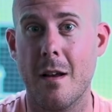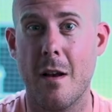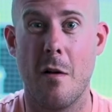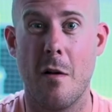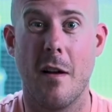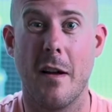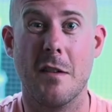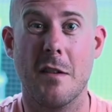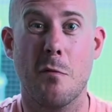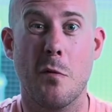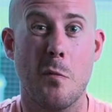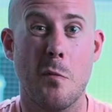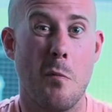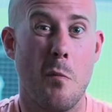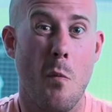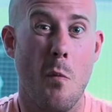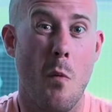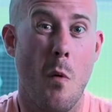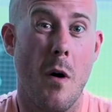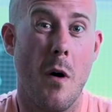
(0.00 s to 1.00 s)
Like
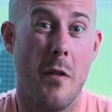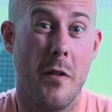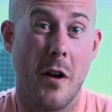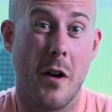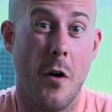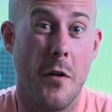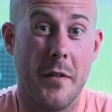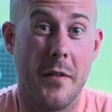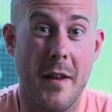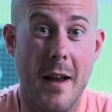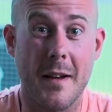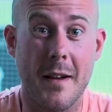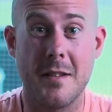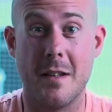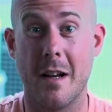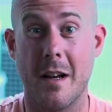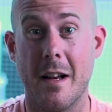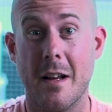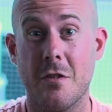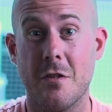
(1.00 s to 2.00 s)
what are the contexts
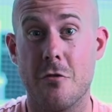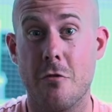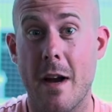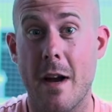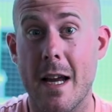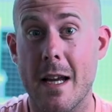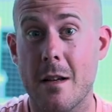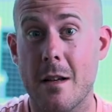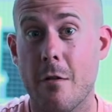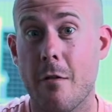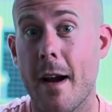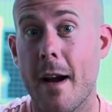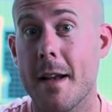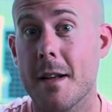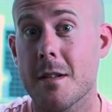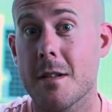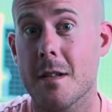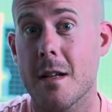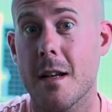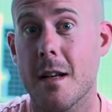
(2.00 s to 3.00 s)
that are going to drain your
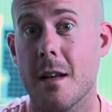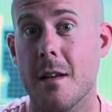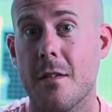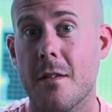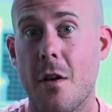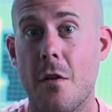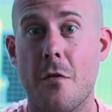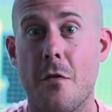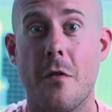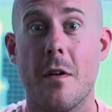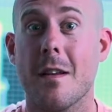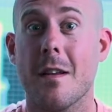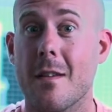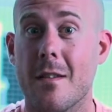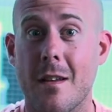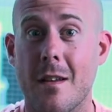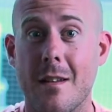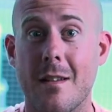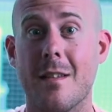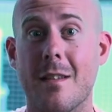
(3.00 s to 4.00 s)
energy? So for
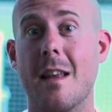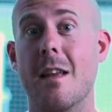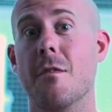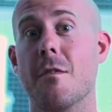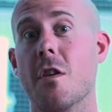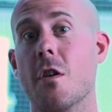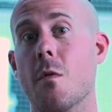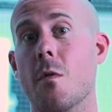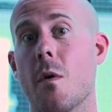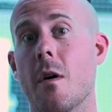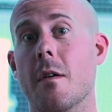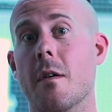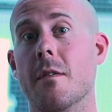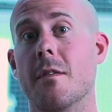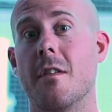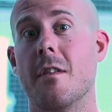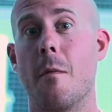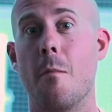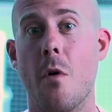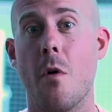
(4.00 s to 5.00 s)
instance, if you are
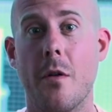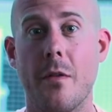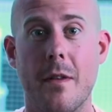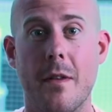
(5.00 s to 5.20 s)
someone